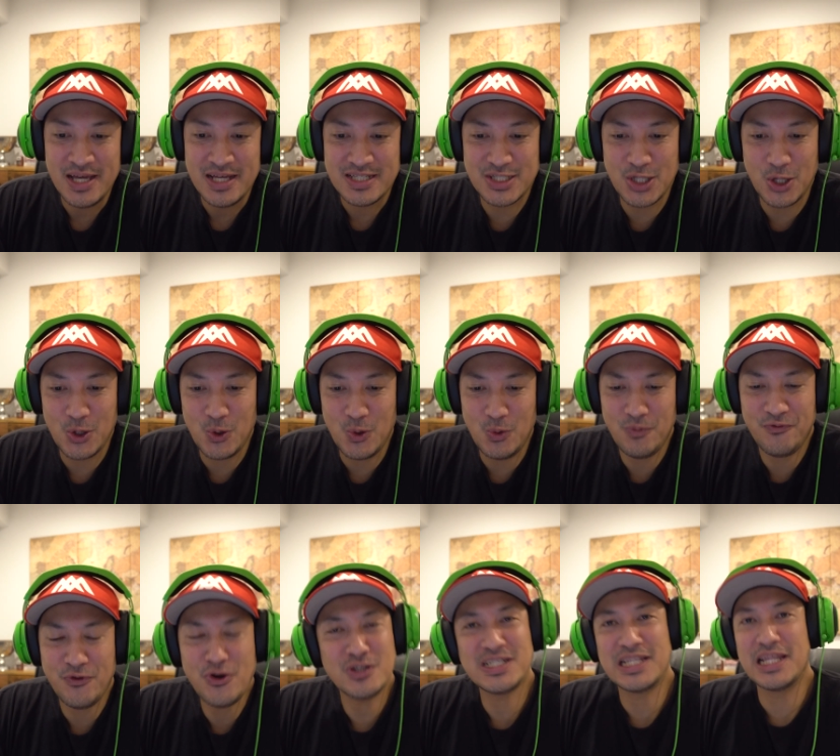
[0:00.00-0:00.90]
So,
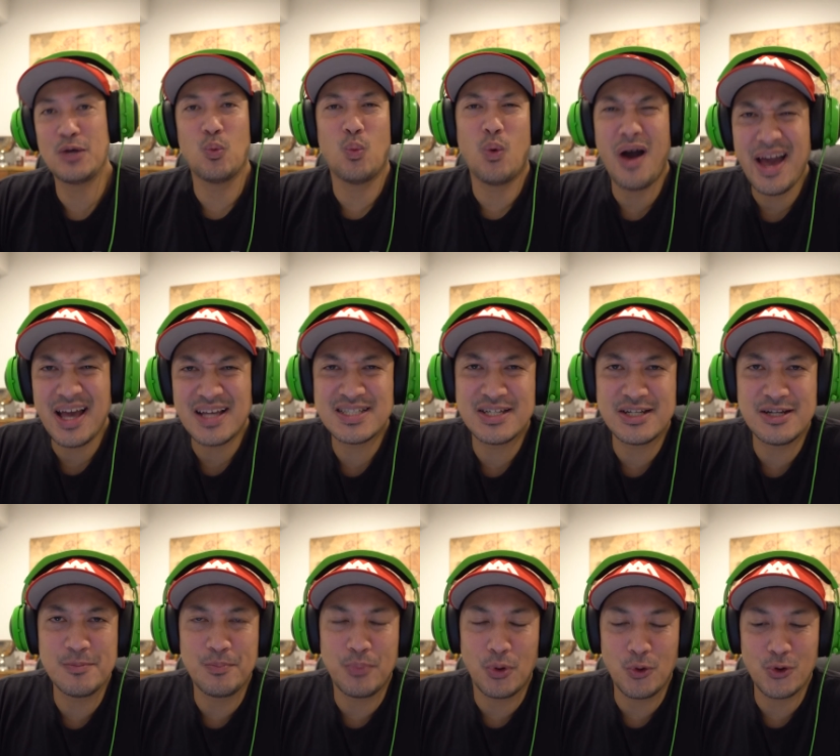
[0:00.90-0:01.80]
firstly, why is it
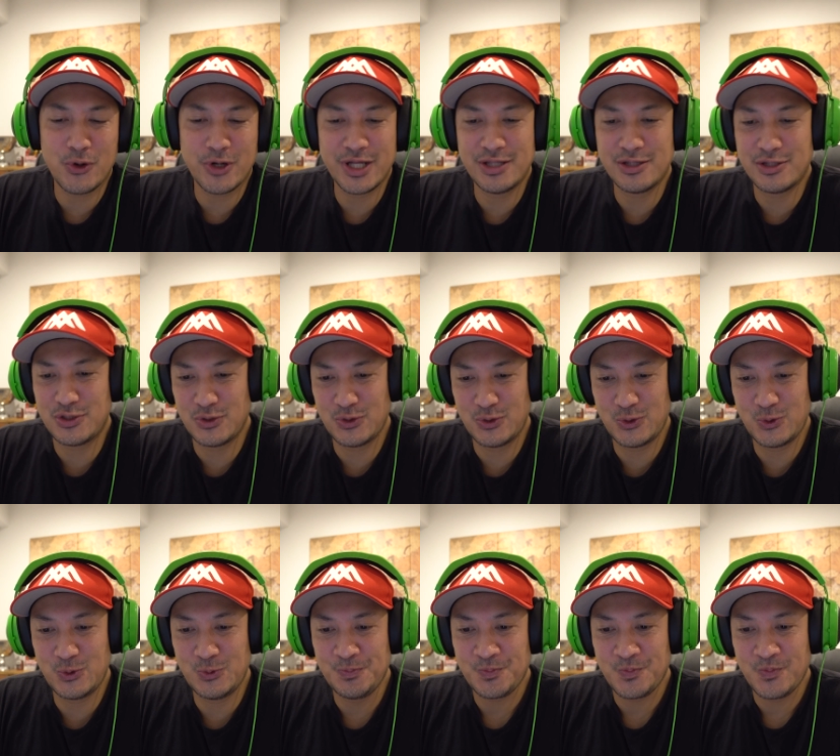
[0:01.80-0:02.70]
important
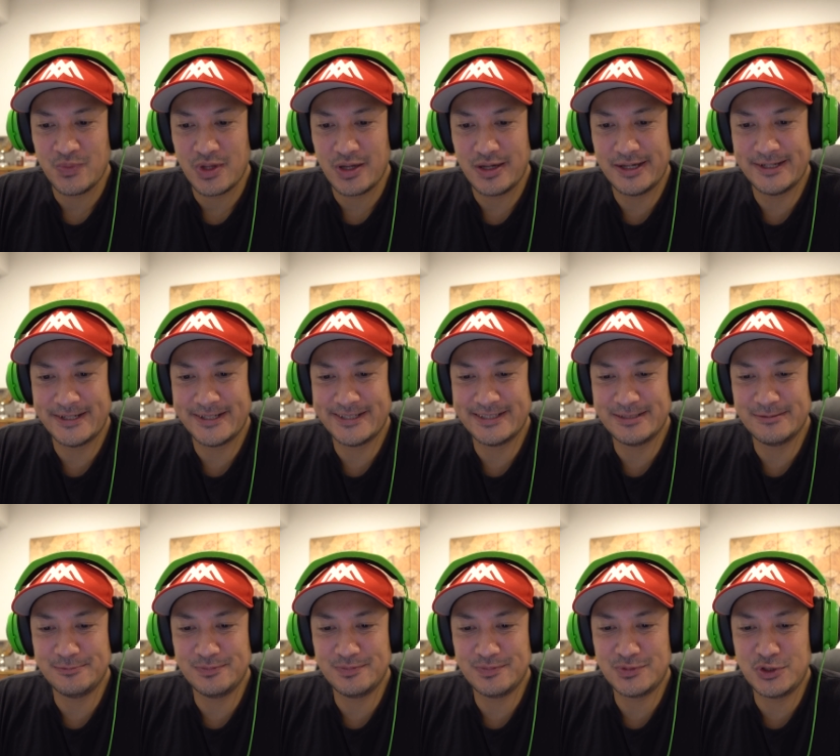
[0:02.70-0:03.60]
to
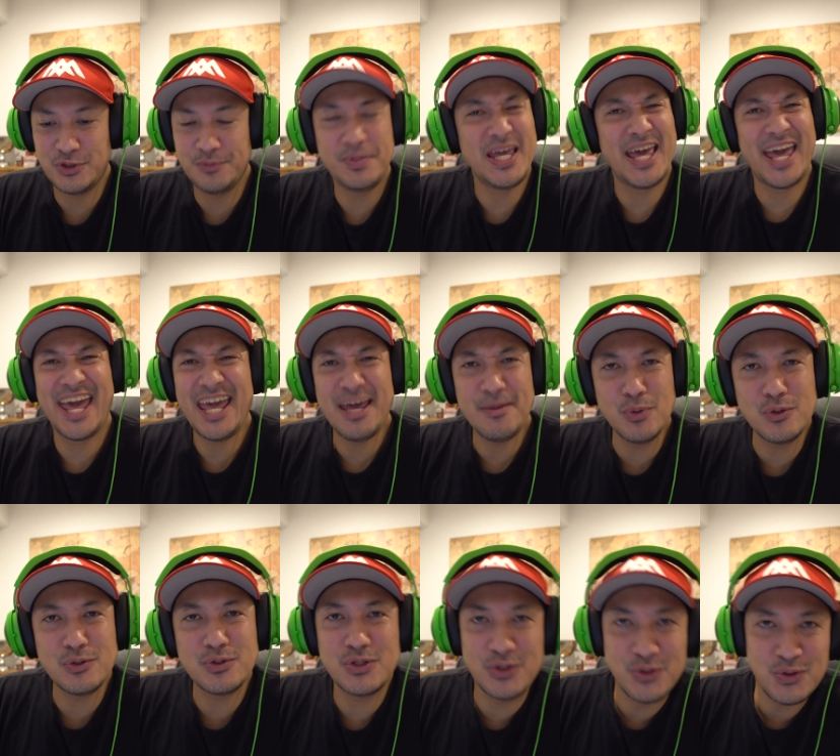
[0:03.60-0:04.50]
um, to be
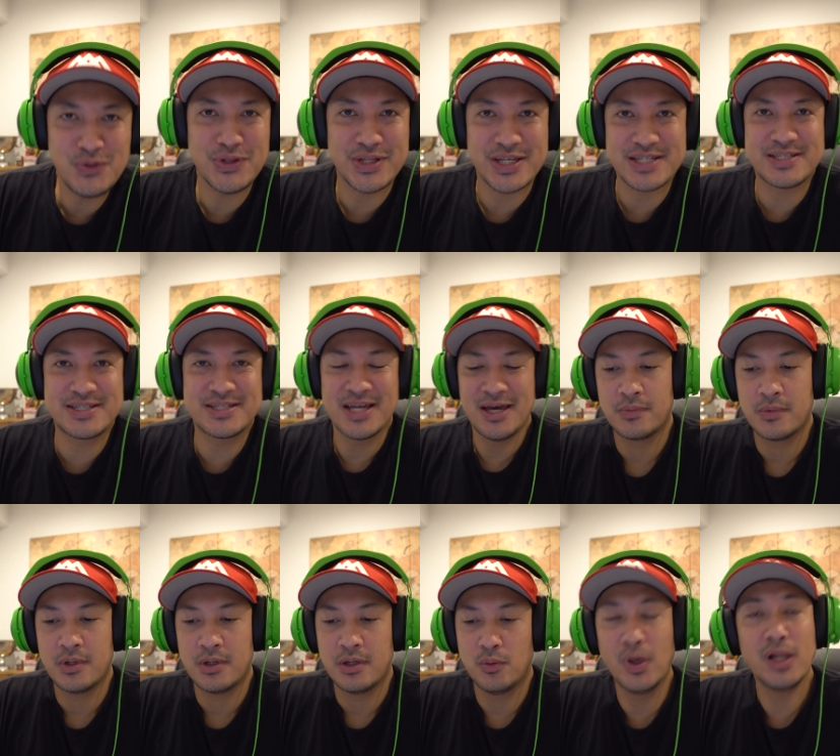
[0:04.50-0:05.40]
able to do this?
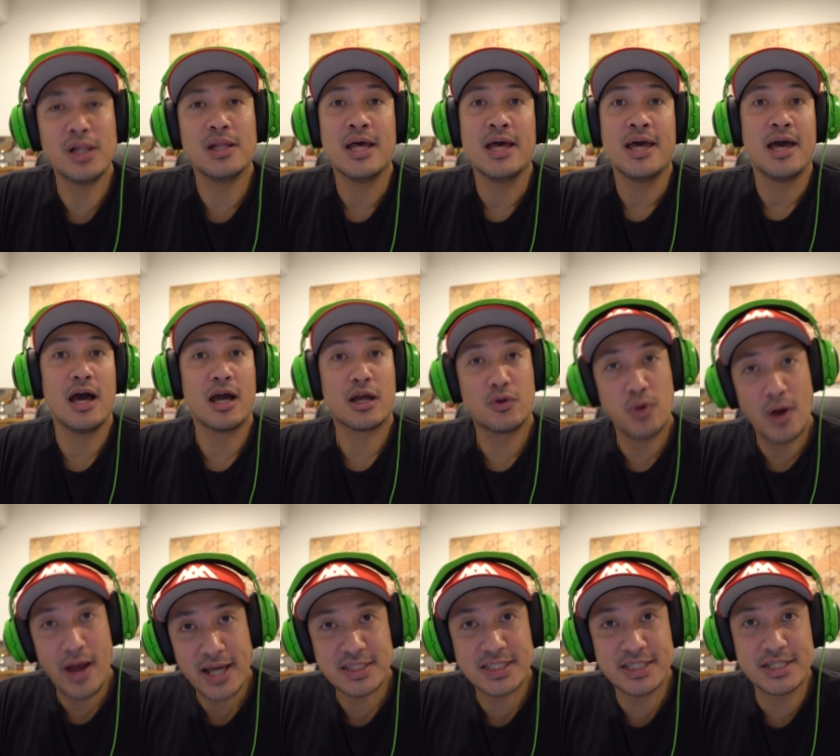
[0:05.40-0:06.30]
Well, a
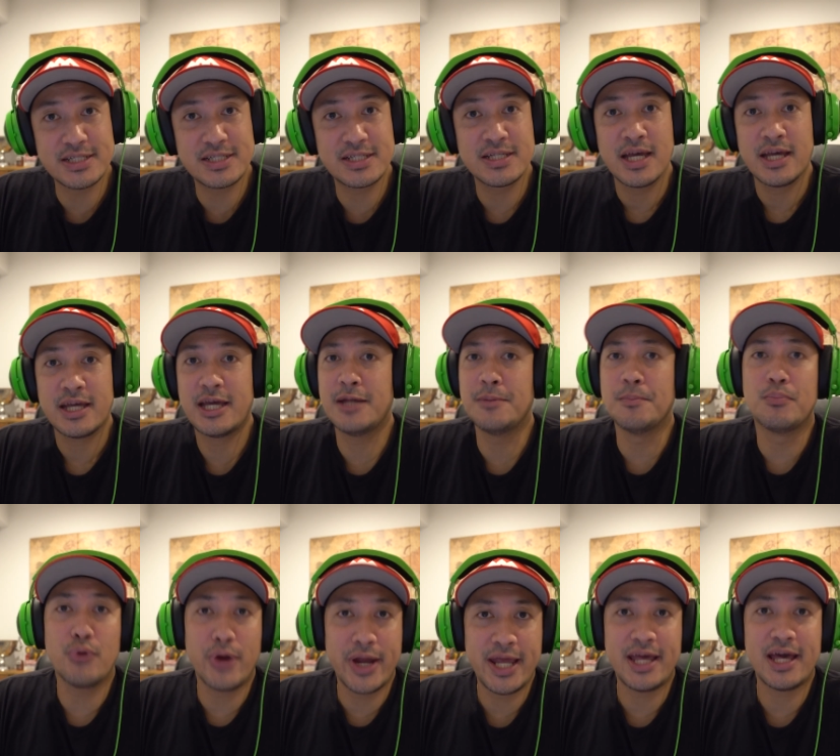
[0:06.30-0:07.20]
crisis can
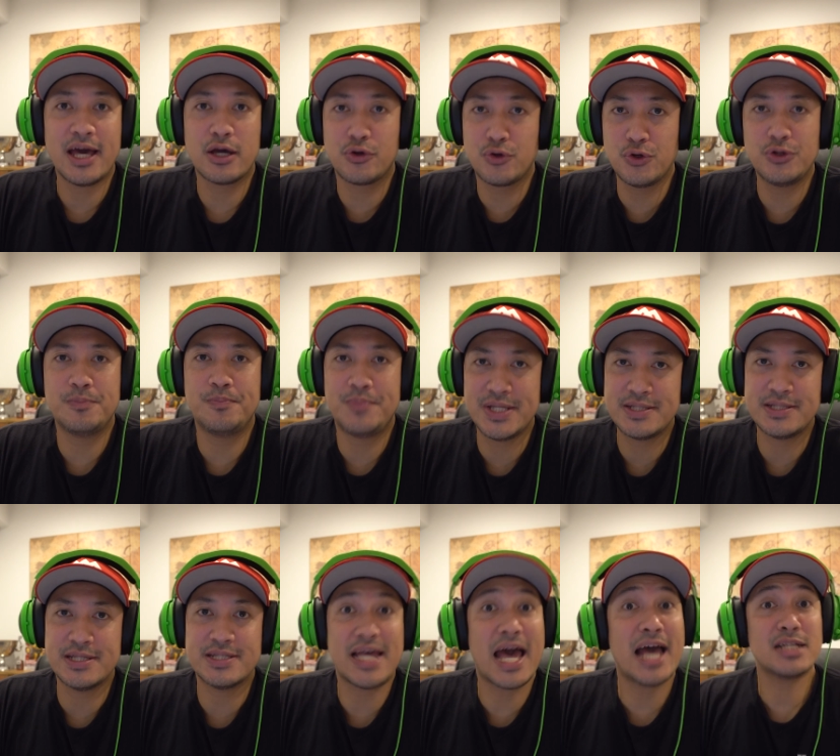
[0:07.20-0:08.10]
break a good business,
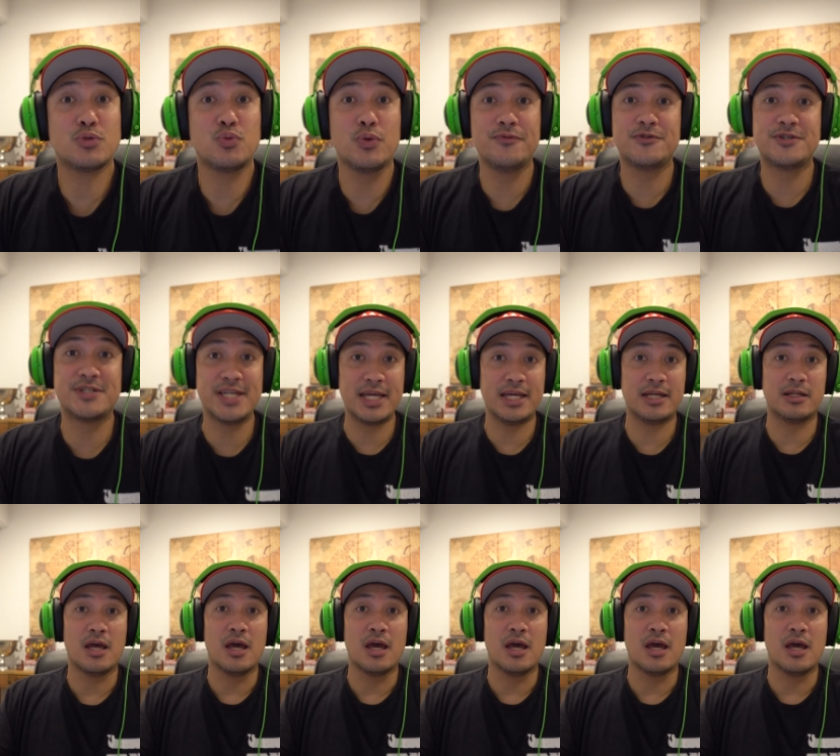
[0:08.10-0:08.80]
as we've seen.